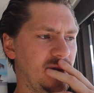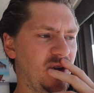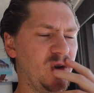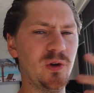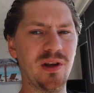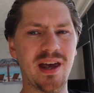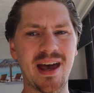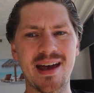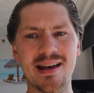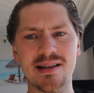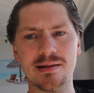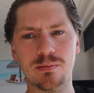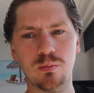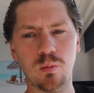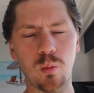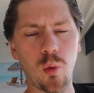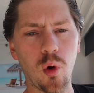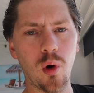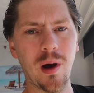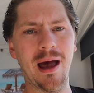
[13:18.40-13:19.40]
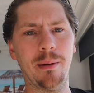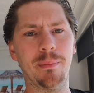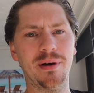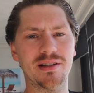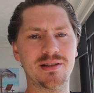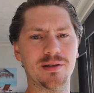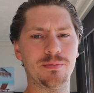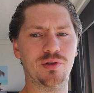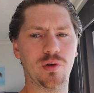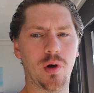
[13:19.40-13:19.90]
Who cares how
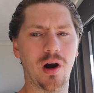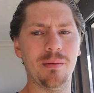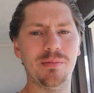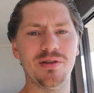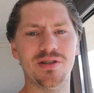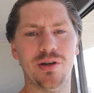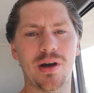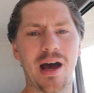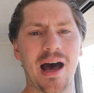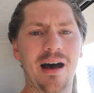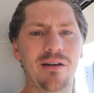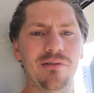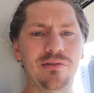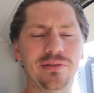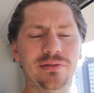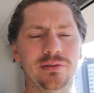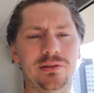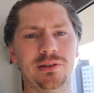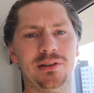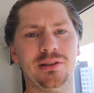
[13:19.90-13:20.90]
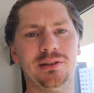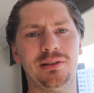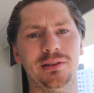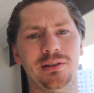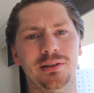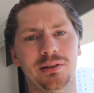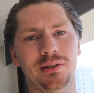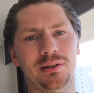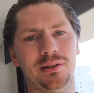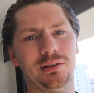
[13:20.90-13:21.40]
many subscribers you have
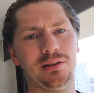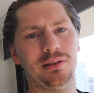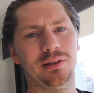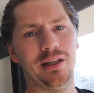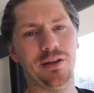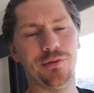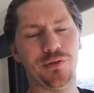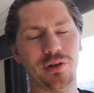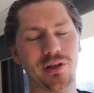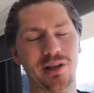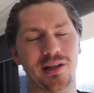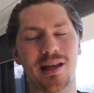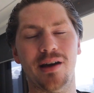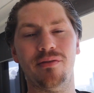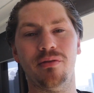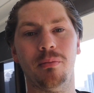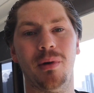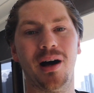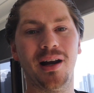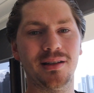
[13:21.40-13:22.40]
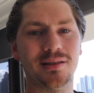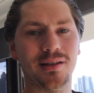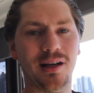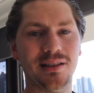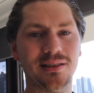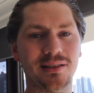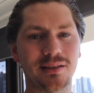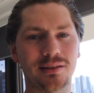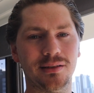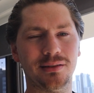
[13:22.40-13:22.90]
if you can never
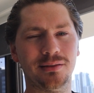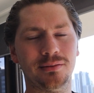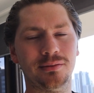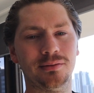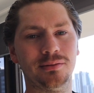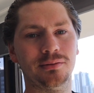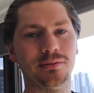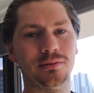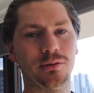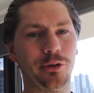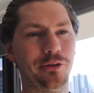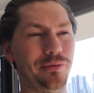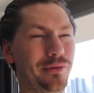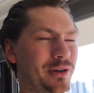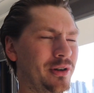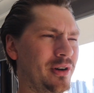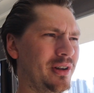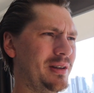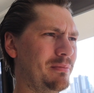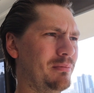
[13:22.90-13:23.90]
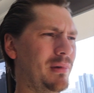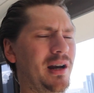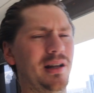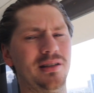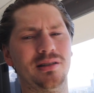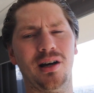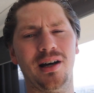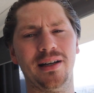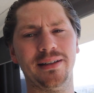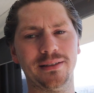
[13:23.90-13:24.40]
monetize it, or if you can only
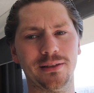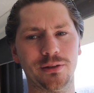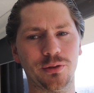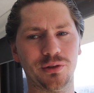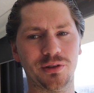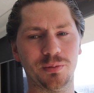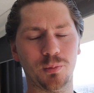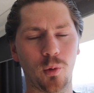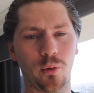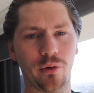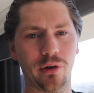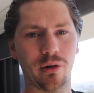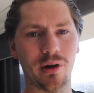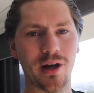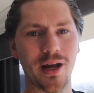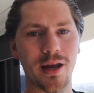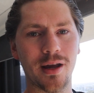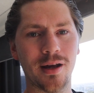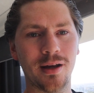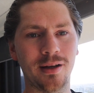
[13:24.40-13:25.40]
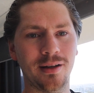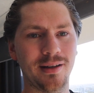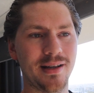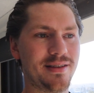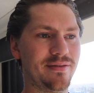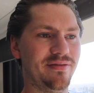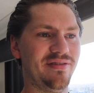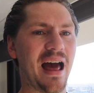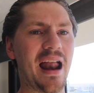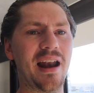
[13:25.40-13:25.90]
monetize it to a small degree?
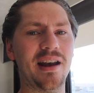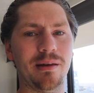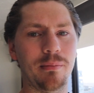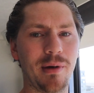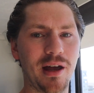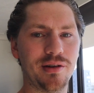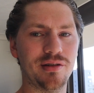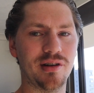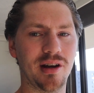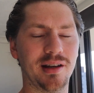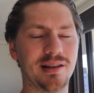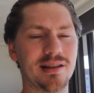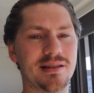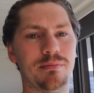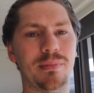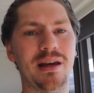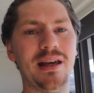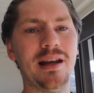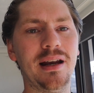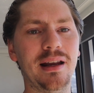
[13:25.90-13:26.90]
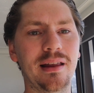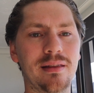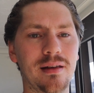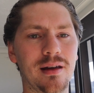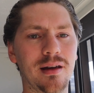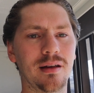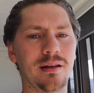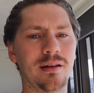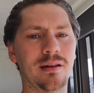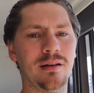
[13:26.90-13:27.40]
It's a vanity metric. It doesn't mean
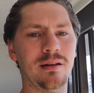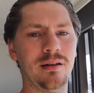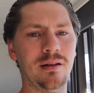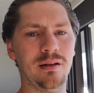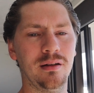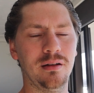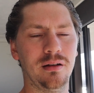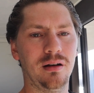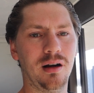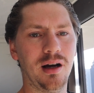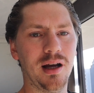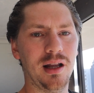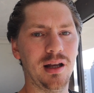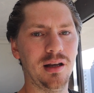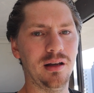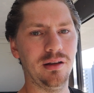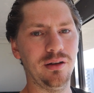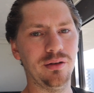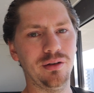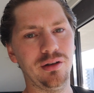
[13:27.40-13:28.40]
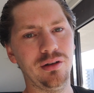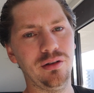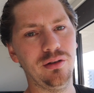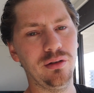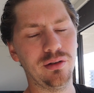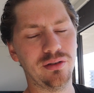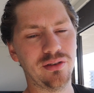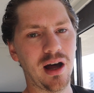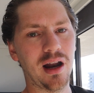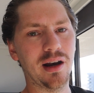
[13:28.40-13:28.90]
anything, right?
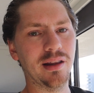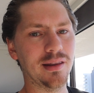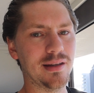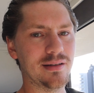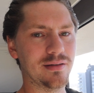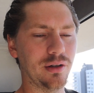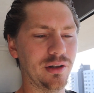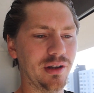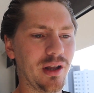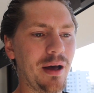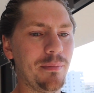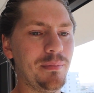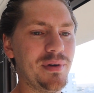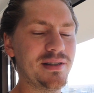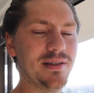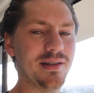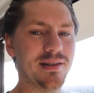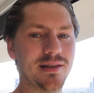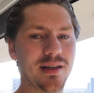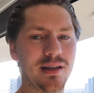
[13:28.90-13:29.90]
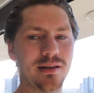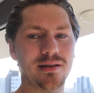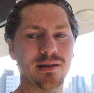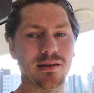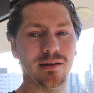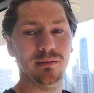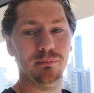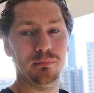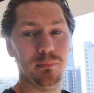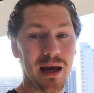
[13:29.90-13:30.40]
You're starting this online business thing
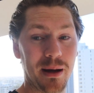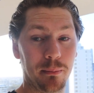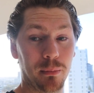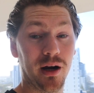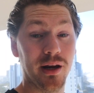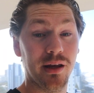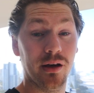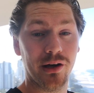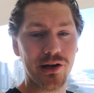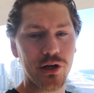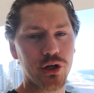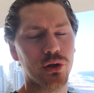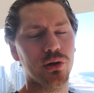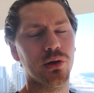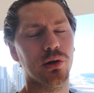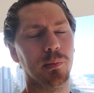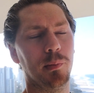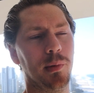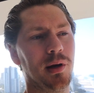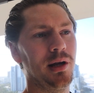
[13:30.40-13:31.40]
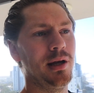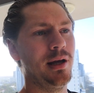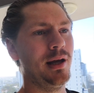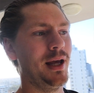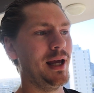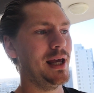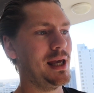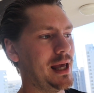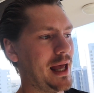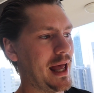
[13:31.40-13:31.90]
to make money, I assume,
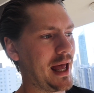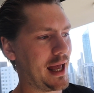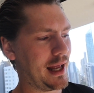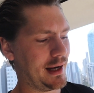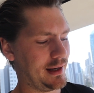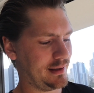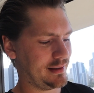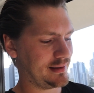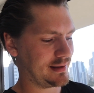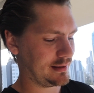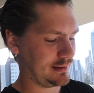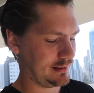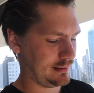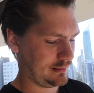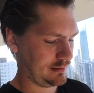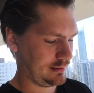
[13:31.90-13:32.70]
and